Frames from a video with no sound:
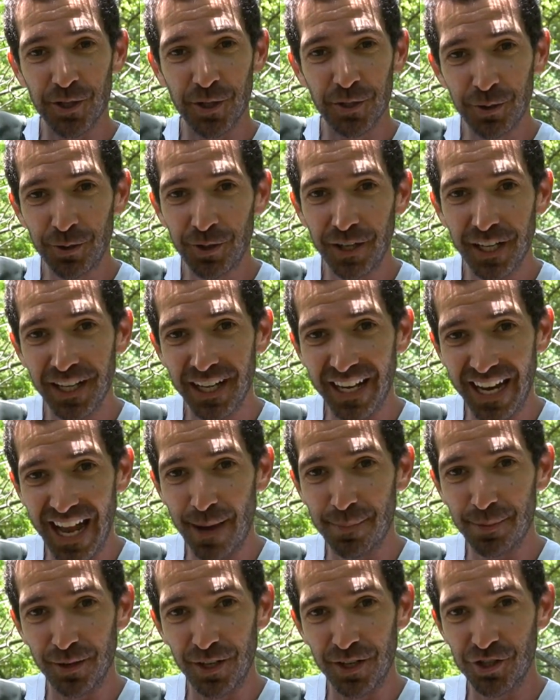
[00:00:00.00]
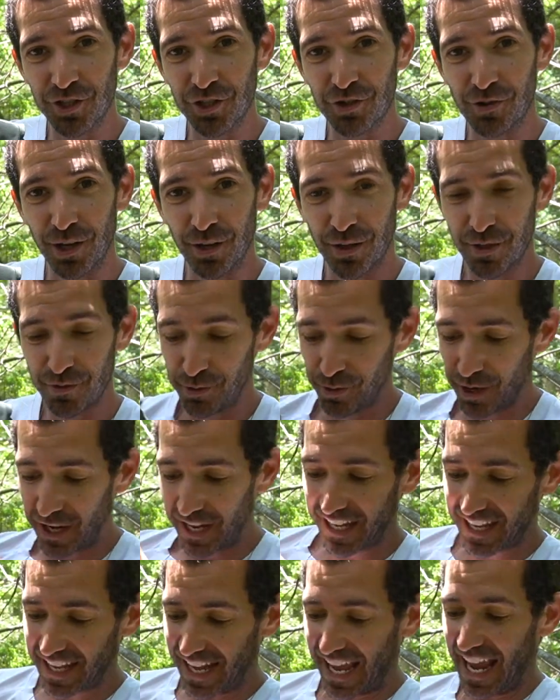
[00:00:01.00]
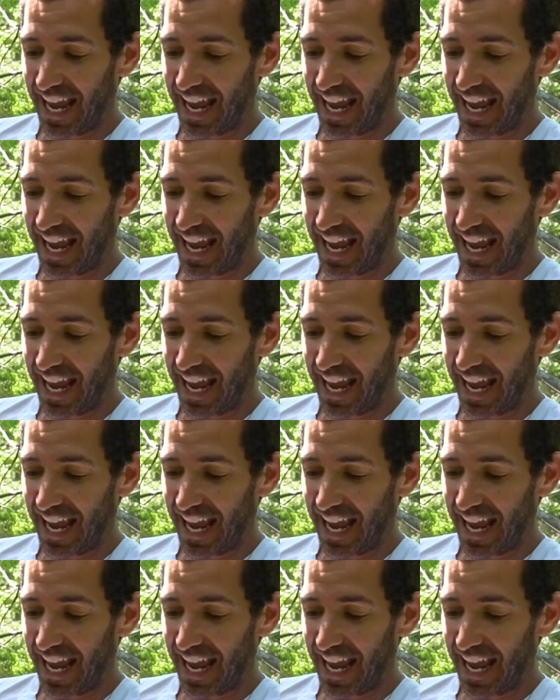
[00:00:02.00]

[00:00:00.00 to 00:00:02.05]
including an Appalachian Trail through hike,